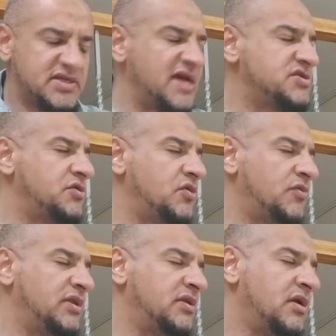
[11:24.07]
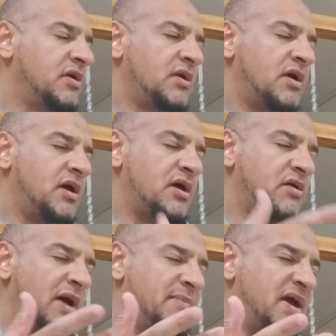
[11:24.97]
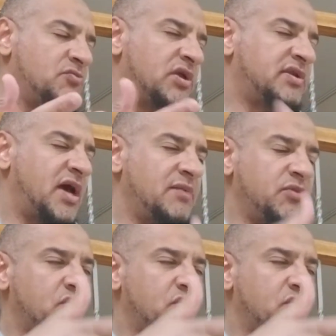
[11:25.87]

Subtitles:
As you know, when a man one time